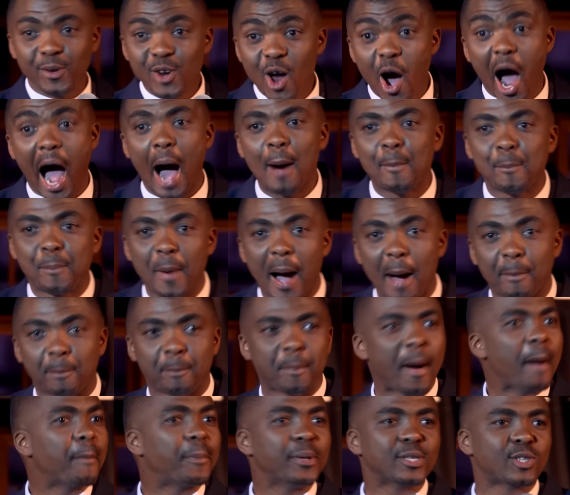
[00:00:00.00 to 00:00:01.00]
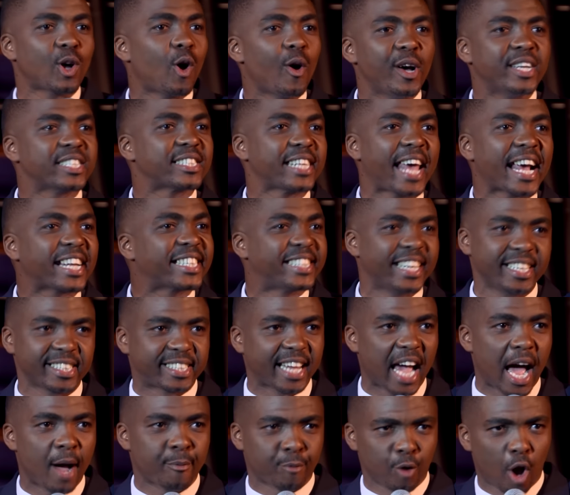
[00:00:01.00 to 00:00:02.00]
you know how Pop, Pop is always acting
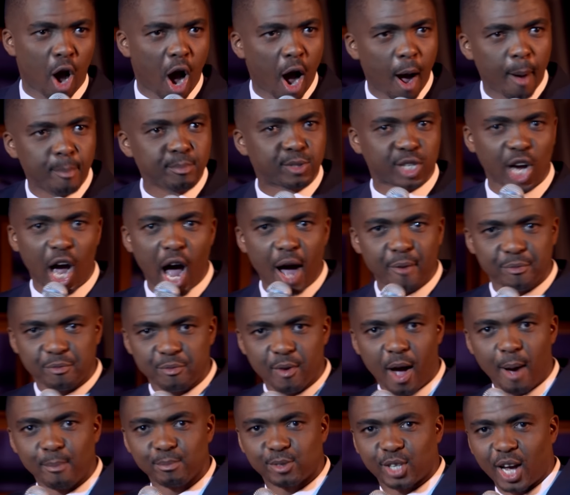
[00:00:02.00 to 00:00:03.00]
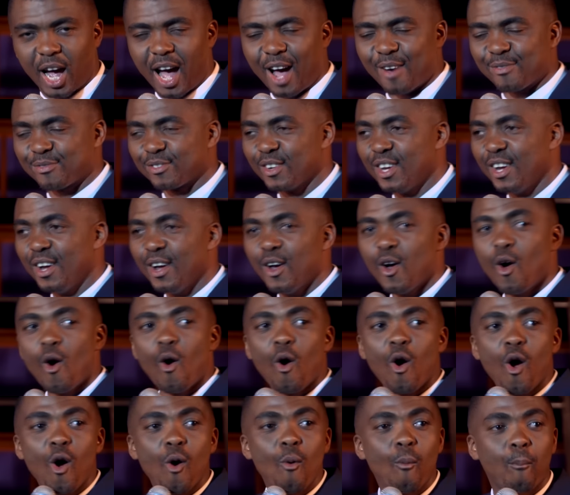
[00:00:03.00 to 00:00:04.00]
tough. Oh, I'm tough, I'm tough.
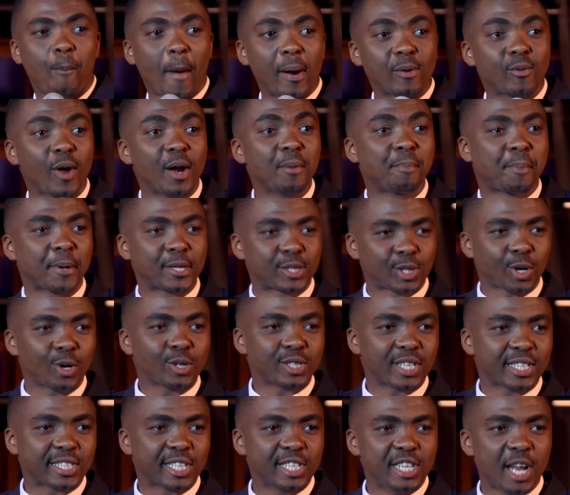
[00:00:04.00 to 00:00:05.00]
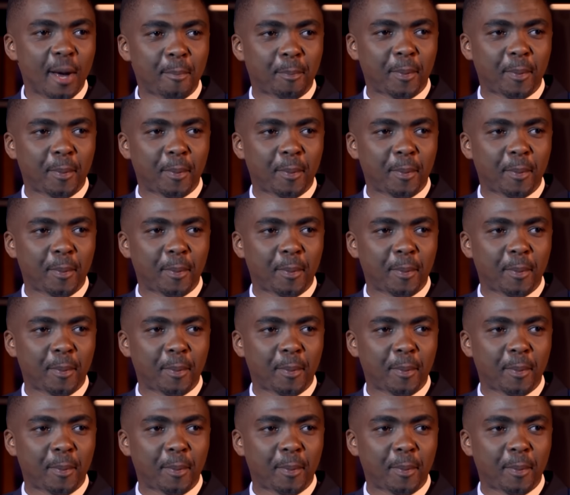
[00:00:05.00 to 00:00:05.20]
But when Bidru is in the